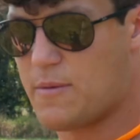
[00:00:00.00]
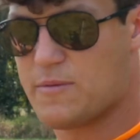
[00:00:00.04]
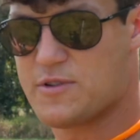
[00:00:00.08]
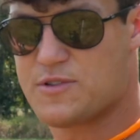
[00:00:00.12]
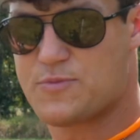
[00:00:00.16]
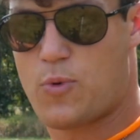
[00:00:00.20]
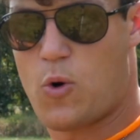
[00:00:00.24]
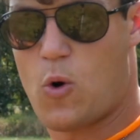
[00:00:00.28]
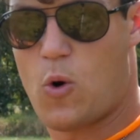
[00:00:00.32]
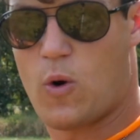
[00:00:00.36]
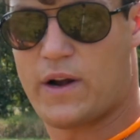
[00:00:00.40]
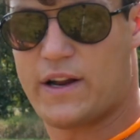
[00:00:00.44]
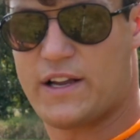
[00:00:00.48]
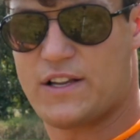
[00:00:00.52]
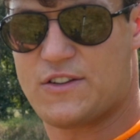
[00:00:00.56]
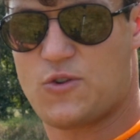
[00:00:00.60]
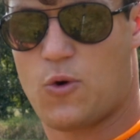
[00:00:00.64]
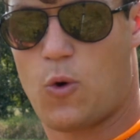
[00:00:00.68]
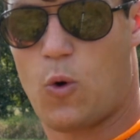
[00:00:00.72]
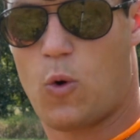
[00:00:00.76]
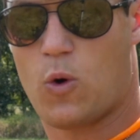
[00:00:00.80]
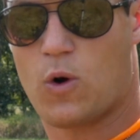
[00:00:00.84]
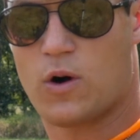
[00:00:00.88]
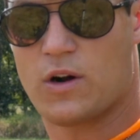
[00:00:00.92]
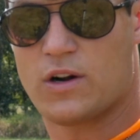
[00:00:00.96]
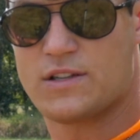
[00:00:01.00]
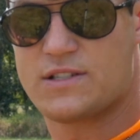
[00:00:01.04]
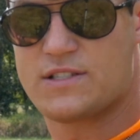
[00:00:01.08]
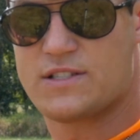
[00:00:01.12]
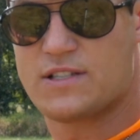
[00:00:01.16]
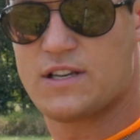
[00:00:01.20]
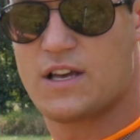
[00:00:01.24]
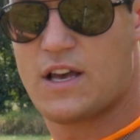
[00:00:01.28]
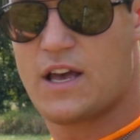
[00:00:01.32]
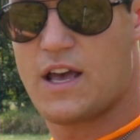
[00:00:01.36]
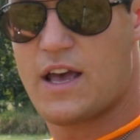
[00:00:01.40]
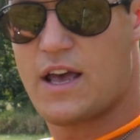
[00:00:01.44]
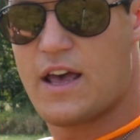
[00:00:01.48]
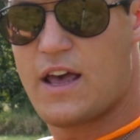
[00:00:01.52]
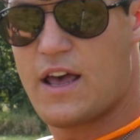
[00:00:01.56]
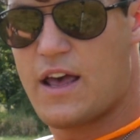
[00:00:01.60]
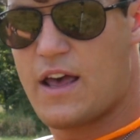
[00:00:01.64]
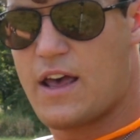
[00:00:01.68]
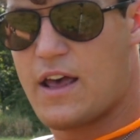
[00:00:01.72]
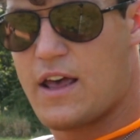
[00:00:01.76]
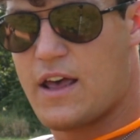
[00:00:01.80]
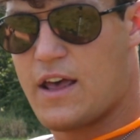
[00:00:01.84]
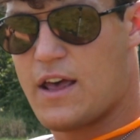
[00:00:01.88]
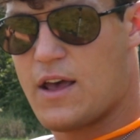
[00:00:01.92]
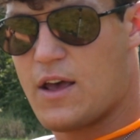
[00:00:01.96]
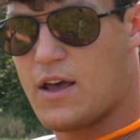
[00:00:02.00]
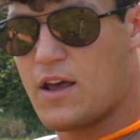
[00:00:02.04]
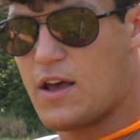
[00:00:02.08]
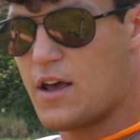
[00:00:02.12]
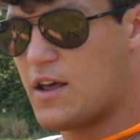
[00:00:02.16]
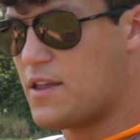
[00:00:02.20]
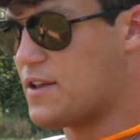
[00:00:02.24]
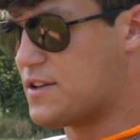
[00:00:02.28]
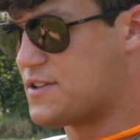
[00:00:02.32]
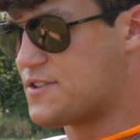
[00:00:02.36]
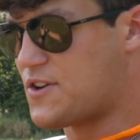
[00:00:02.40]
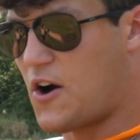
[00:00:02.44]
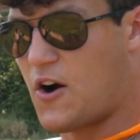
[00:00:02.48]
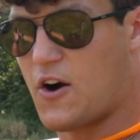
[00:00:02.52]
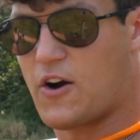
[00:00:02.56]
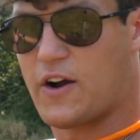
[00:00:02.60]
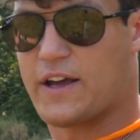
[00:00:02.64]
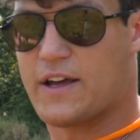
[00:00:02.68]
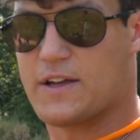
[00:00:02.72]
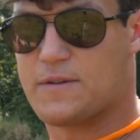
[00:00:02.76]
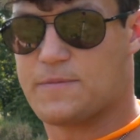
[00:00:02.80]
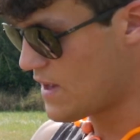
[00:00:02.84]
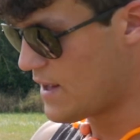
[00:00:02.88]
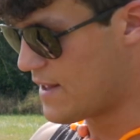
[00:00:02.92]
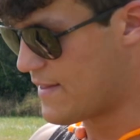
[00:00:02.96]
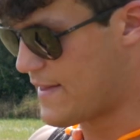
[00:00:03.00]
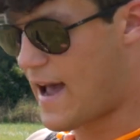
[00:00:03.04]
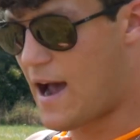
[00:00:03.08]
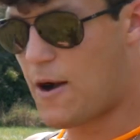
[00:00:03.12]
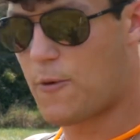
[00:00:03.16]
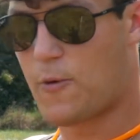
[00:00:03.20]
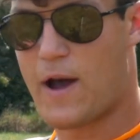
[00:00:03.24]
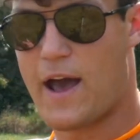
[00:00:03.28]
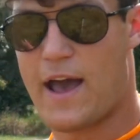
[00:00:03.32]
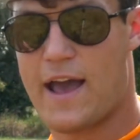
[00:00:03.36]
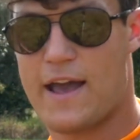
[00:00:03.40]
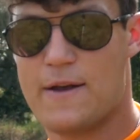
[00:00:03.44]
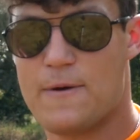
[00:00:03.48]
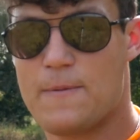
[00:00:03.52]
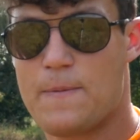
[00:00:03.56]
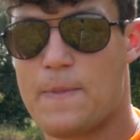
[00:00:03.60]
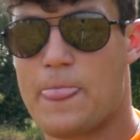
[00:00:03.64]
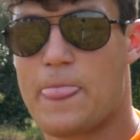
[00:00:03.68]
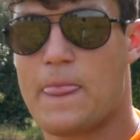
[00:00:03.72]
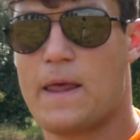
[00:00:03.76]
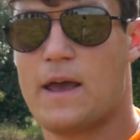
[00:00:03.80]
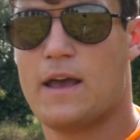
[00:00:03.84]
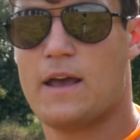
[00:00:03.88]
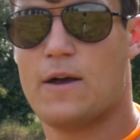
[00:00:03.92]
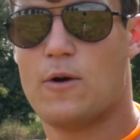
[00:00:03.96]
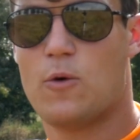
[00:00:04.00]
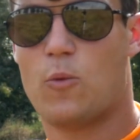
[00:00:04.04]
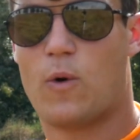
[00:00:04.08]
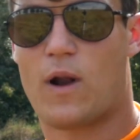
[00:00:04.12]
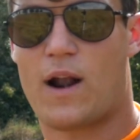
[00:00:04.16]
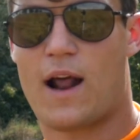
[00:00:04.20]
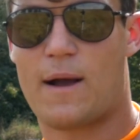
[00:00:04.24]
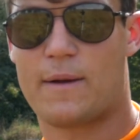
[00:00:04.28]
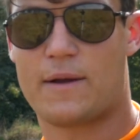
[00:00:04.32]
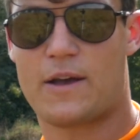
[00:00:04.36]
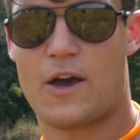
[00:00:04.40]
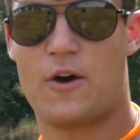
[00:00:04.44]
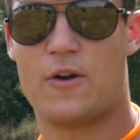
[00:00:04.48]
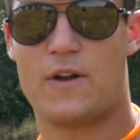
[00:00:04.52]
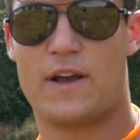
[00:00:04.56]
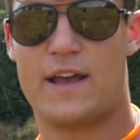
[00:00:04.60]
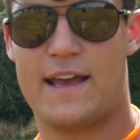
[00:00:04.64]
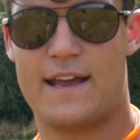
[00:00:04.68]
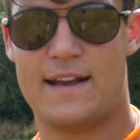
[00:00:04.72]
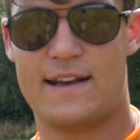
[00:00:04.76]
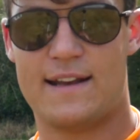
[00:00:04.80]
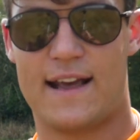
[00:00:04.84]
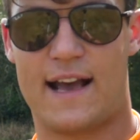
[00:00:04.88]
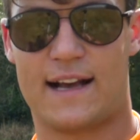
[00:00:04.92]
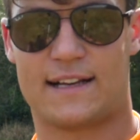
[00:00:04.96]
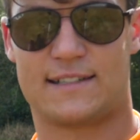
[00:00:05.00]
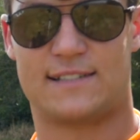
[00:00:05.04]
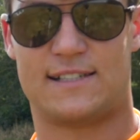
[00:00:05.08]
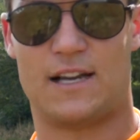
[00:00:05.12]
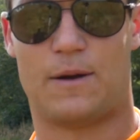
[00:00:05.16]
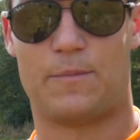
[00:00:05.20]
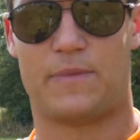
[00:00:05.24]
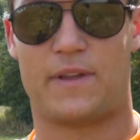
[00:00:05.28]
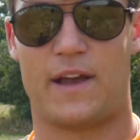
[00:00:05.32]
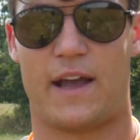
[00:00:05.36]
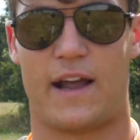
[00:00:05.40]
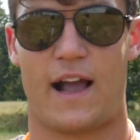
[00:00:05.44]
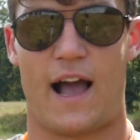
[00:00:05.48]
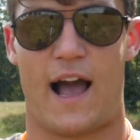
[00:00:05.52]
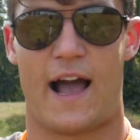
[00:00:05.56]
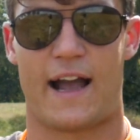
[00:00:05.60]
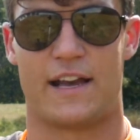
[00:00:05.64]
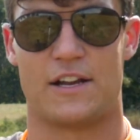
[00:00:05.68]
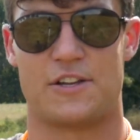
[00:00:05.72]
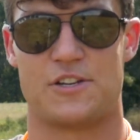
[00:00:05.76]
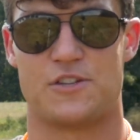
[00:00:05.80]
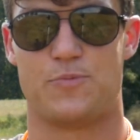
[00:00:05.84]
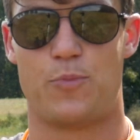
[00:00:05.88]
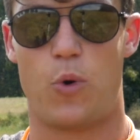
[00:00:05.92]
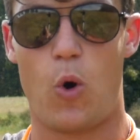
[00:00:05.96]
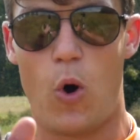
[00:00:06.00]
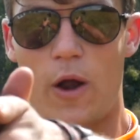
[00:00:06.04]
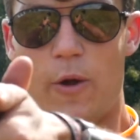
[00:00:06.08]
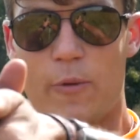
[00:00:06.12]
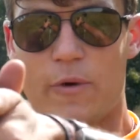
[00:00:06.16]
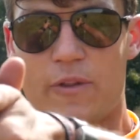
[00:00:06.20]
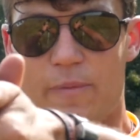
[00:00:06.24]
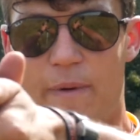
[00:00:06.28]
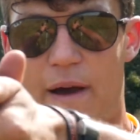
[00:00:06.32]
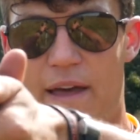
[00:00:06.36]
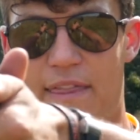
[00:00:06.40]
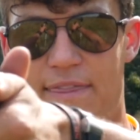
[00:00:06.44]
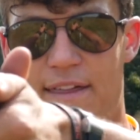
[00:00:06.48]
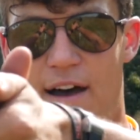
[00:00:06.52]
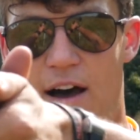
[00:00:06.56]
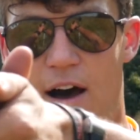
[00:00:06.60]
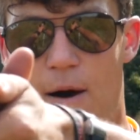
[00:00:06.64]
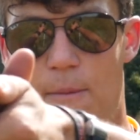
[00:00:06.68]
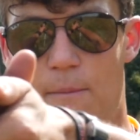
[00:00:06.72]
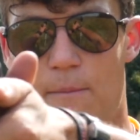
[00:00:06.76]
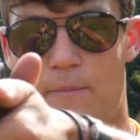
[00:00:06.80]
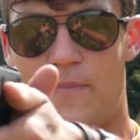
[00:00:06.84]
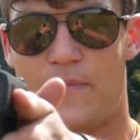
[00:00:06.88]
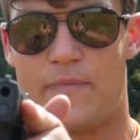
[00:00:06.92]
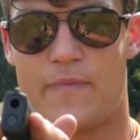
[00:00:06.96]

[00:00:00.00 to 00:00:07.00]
is pointing towards the target. That way, when I go to index something, I can just point with my thumb